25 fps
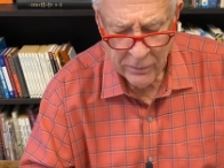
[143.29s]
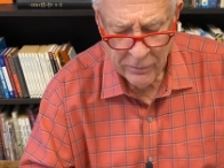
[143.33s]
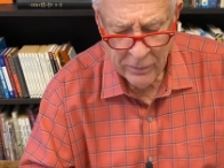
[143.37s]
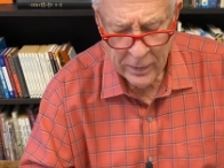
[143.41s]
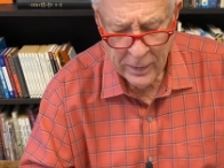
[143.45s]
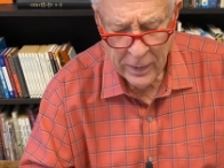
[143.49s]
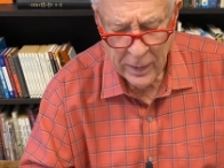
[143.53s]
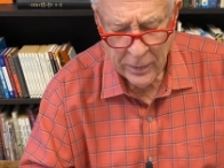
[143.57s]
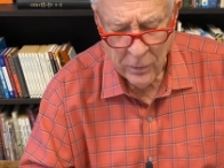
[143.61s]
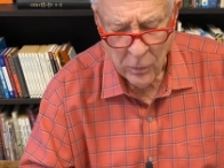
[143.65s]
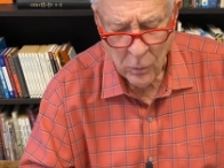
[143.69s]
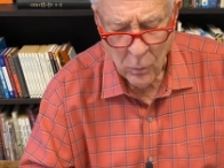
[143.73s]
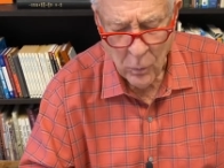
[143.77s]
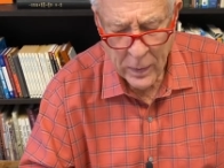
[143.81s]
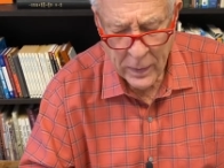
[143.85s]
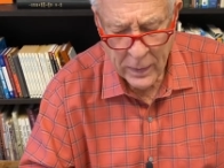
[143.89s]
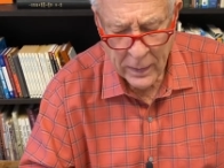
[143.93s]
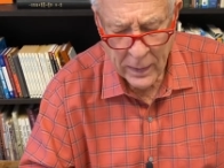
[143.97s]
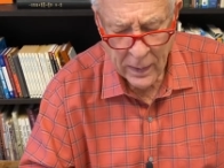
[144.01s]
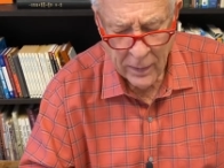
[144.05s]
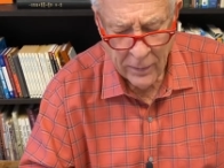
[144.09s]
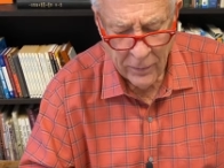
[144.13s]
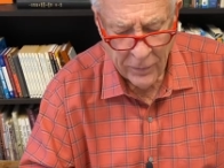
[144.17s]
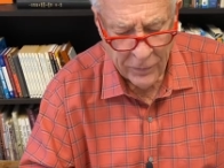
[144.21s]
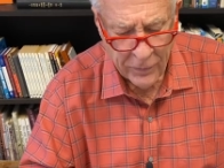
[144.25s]
another
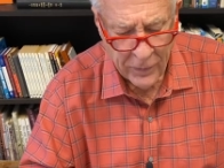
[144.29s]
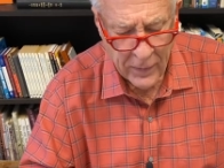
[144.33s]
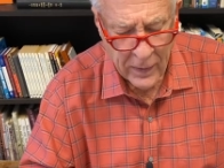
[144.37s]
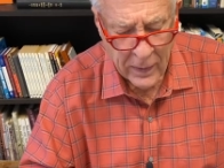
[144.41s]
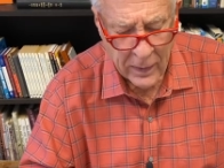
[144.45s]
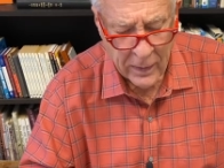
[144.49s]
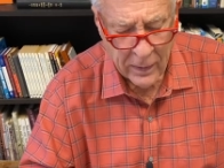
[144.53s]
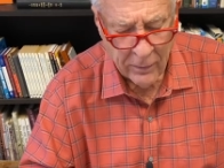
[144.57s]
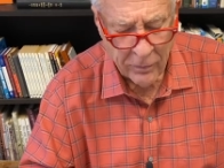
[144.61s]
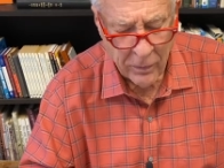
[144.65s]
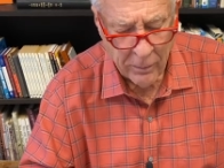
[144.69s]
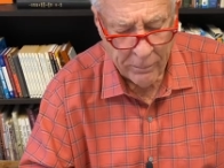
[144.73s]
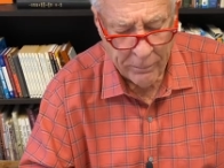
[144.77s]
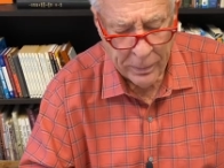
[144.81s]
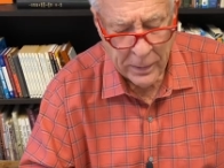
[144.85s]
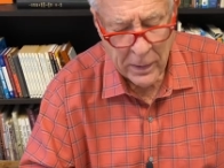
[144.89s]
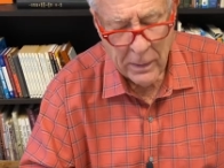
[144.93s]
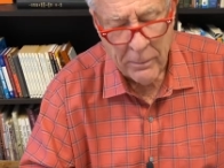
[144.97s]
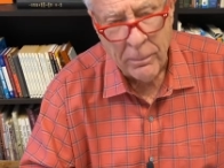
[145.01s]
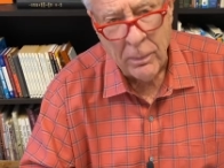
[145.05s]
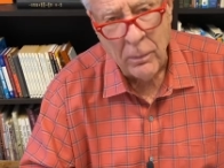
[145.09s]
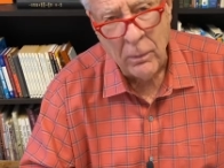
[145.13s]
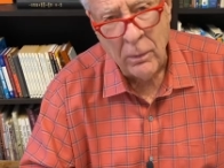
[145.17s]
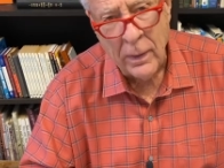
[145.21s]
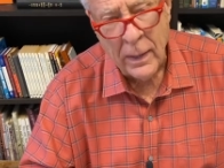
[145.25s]
weekend, think of the
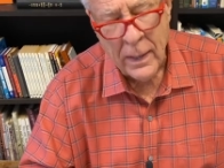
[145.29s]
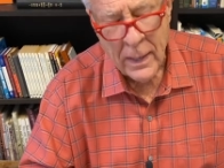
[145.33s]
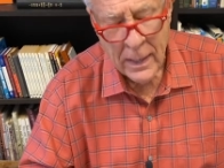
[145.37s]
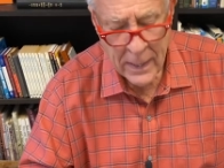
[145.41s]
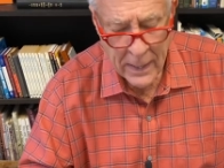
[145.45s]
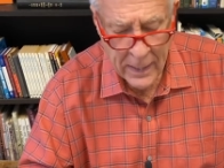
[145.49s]
people